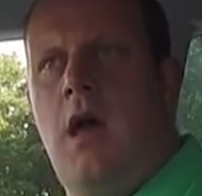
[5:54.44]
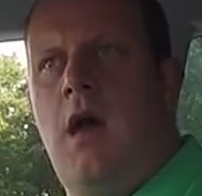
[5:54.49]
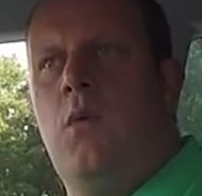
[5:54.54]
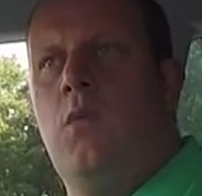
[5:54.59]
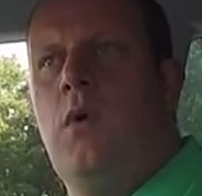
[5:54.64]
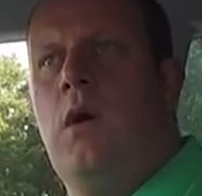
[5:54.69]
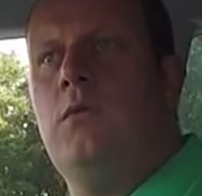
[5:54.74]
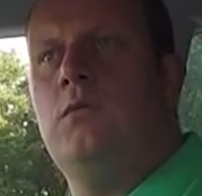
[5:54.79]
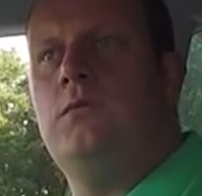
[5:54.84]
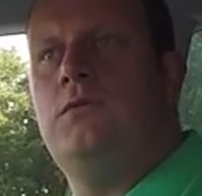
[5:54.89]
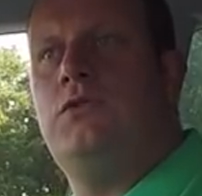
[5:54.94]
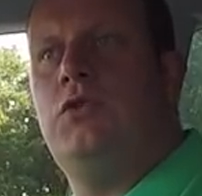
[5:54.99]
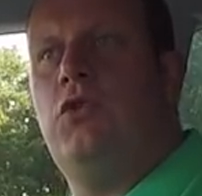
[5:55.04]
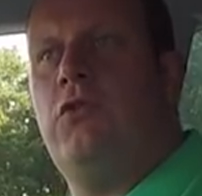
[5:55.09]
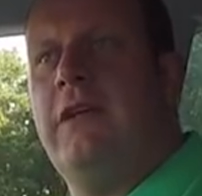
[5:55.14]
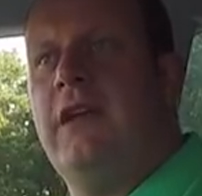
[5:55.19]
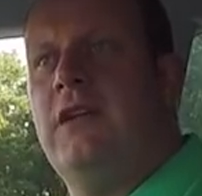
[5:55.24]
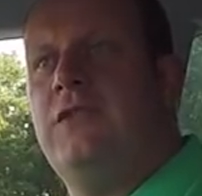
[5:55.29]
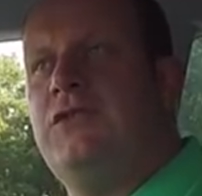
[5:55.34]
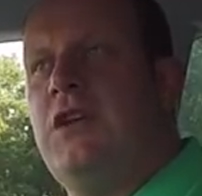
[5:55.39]
Well,
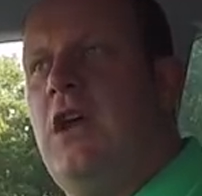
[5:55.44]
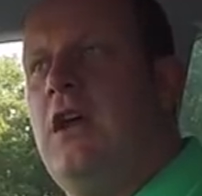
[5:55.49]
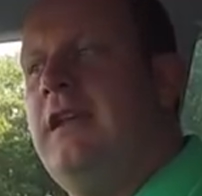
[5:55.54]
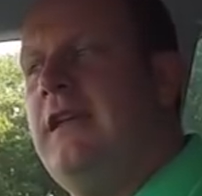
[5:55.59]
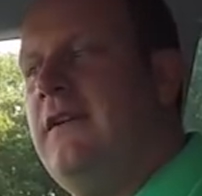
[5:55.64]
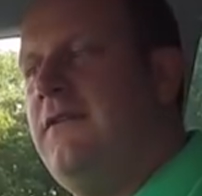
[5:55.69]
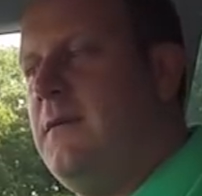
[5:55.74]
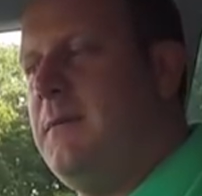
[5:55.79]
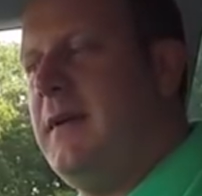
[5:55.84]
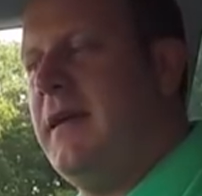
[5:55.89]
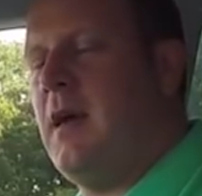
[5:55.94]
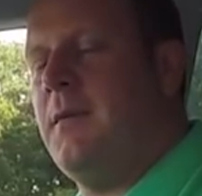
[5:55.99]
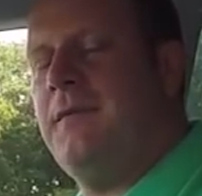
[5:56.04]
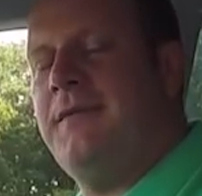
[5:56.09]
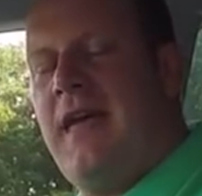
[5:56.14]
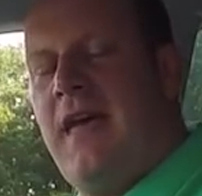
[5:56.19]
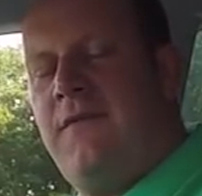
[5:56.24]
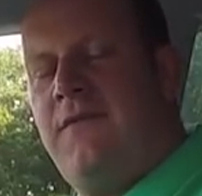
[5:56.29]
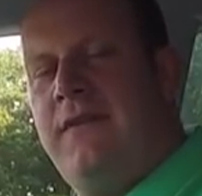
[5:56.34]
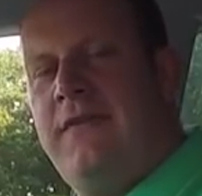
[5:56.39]
during a journey, if it becomes
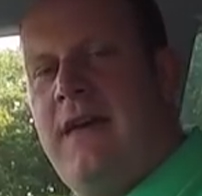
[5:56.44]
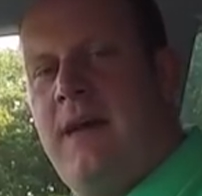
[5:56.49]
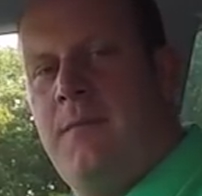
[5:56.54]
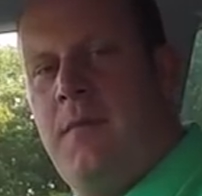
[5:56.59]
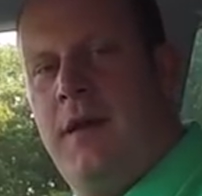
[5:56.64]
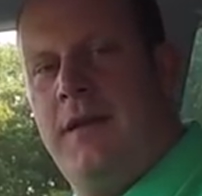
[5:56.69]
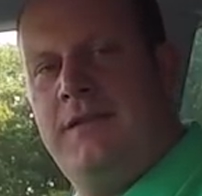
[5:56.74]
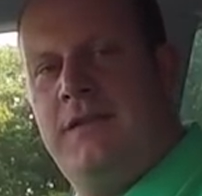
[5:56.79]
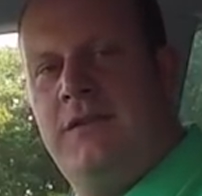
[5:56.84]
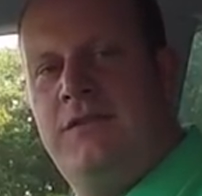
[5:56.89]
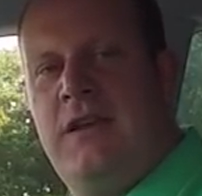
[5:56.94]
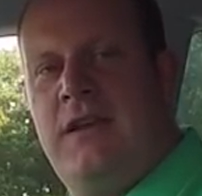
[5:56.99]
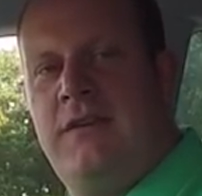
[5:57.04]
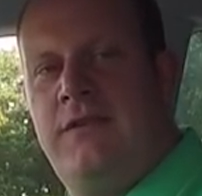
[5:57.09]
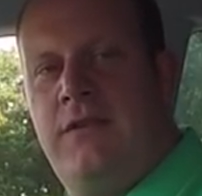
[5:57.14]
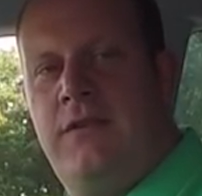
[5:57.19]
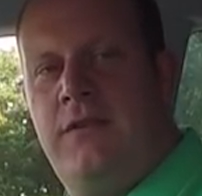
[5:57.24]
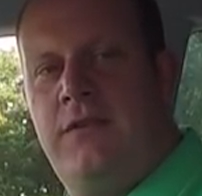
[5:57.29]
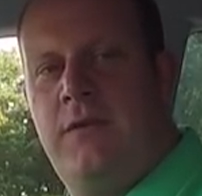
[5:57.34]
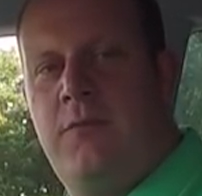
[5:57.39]
heavy, that might
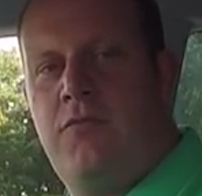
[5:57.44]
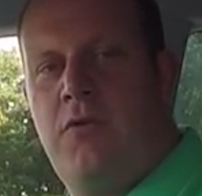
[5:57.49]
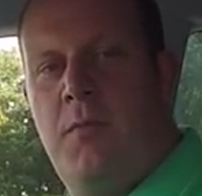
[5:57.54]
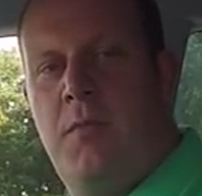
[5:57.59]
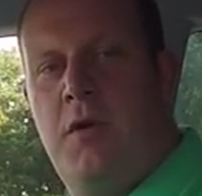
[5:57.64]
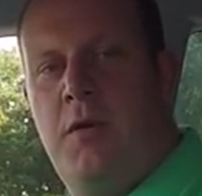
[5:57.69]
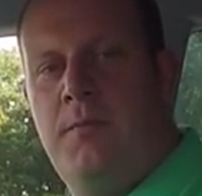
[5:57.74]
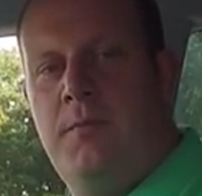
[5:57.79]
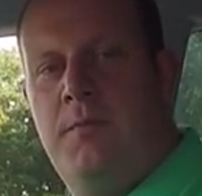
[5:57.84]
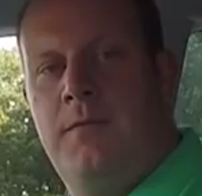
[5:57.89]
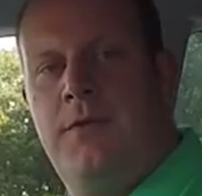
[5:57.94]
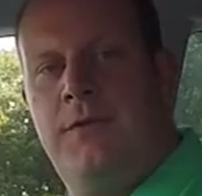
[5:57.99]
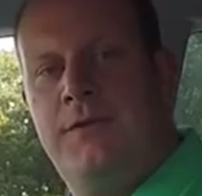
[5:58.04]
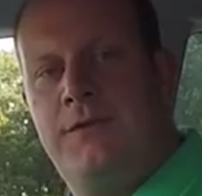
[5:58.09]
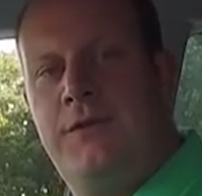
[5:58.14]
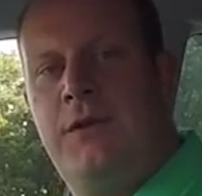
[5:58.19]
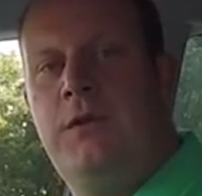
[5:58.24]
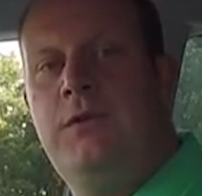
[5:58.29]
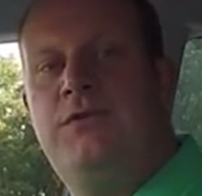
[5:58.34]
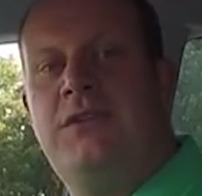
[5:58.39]
suggest there's a problem. There's
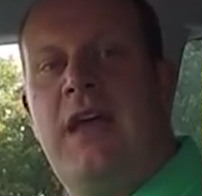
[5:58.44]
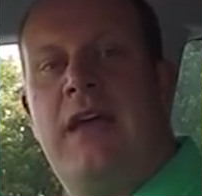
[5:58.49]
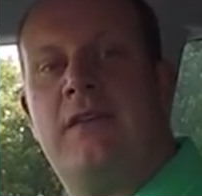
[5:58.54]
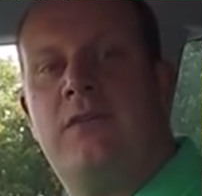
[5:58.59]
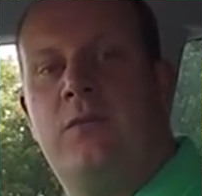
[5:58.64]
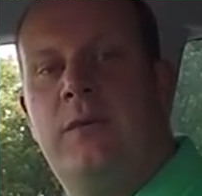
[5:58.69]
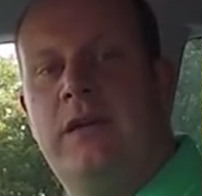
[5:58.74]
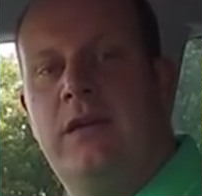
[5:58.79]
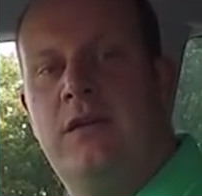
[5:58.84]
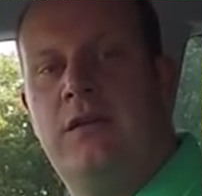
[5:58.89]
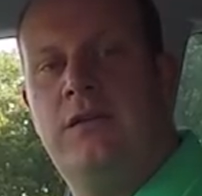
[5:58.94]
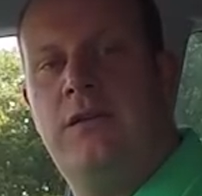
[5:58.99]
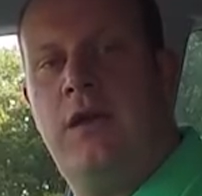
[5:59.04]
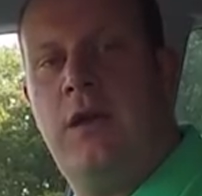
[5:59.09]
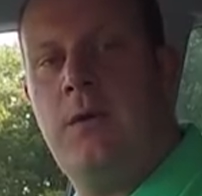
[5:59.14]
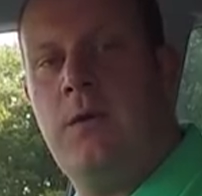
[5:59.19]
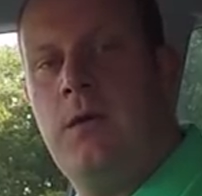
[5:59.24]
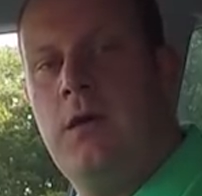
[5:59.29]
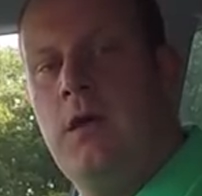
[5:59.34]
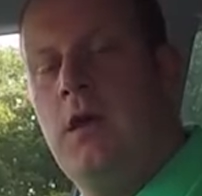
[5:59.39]
two checks we can
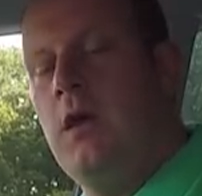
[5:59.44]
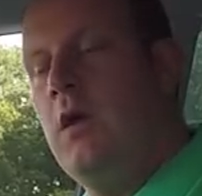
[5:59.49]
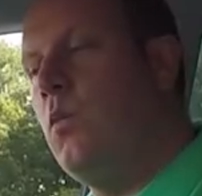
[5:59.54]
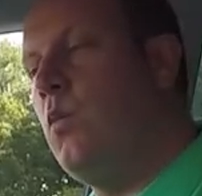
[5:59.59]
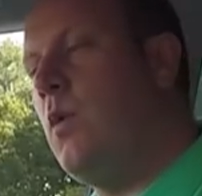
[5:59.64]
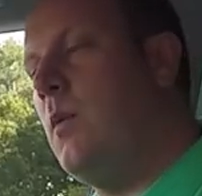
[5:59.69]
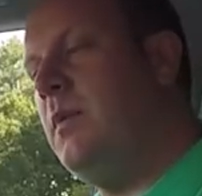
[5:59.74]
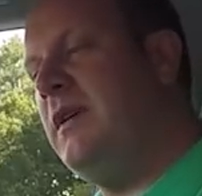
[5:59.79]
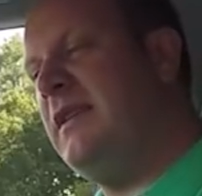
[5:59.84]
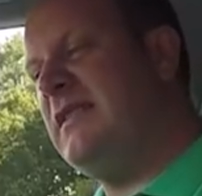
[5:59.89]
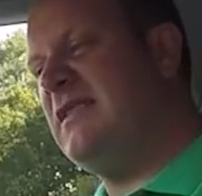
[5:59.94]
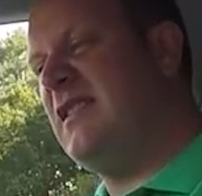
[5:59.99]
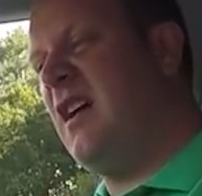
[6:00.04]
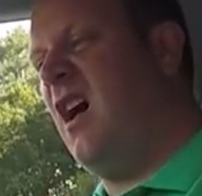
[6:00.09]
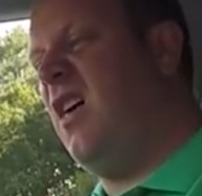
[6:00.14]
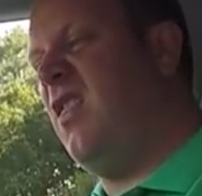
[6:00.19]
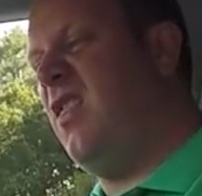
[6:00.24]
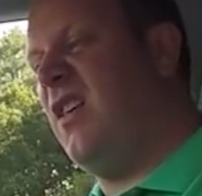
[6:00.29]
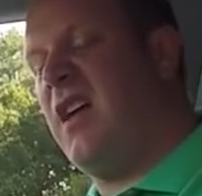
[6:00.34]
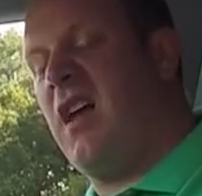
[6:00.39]
do. When we
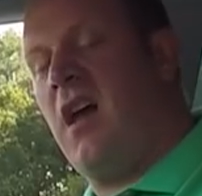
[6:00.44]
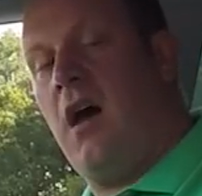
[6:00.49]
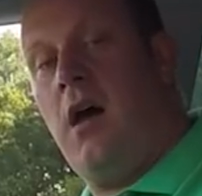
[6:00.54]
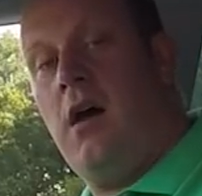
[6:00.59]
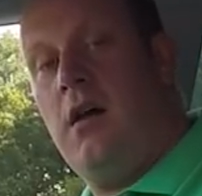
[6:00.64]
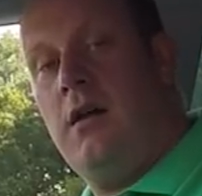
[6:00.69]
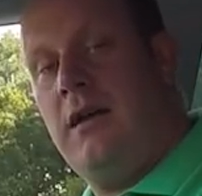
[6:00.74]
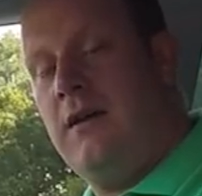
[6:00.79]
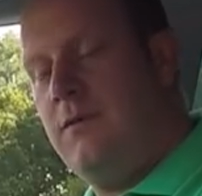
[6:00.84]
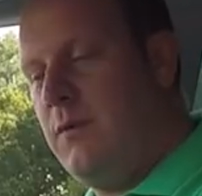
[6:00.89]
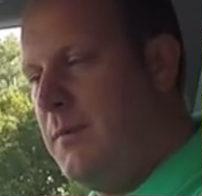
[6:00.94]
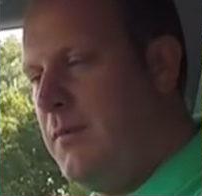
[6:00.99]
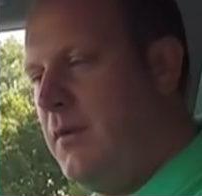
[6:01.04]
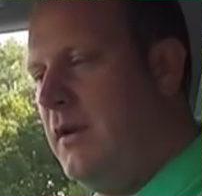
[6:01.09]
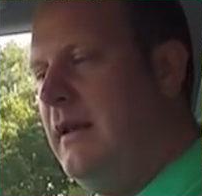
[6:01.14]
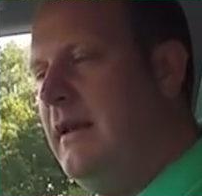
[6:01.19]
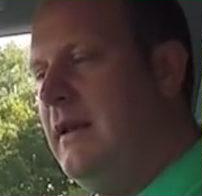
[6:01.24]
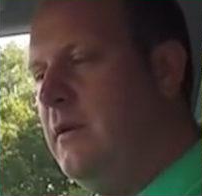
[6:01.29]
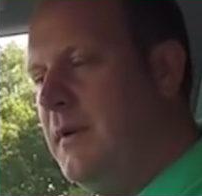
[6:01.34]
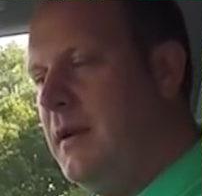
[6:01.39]
start the car, if we put
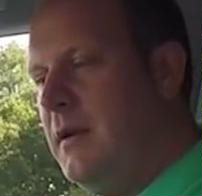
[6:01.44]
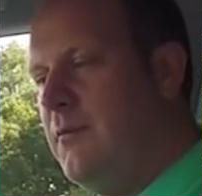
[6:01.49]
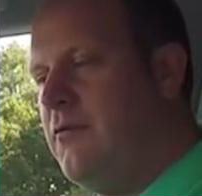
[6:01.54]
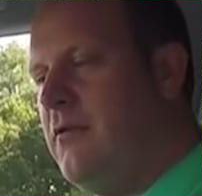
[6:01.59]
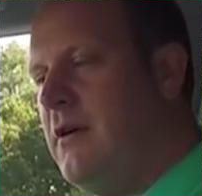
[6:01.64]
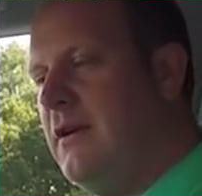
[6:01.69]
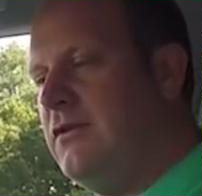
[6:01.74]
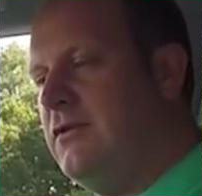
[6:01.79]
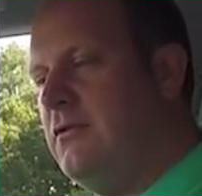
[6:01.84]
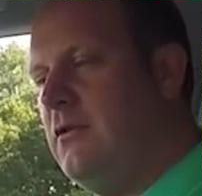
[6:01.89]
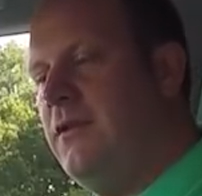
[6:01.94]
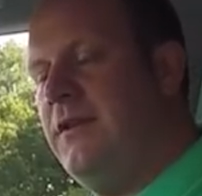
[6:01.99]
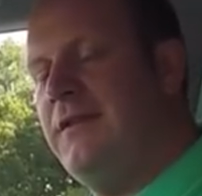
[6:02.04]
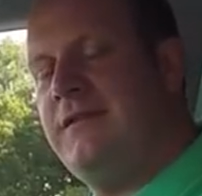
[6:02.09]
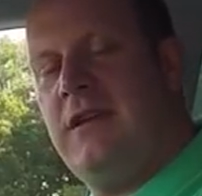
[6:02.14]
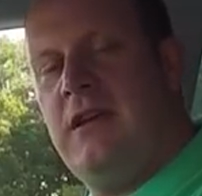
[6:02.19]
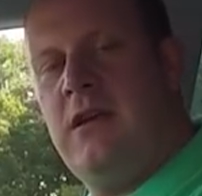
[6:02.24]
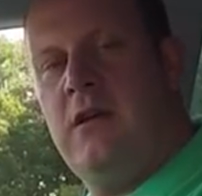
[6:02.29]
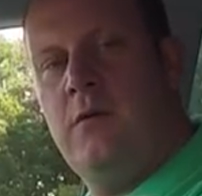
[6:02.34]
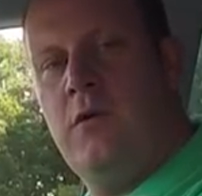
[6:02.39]
a little bit of pressure on the
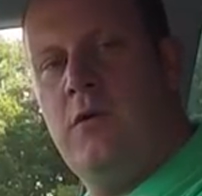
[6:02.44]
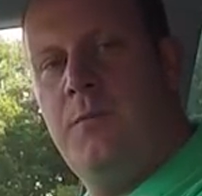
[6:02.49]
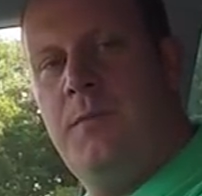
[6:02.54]
steering wheel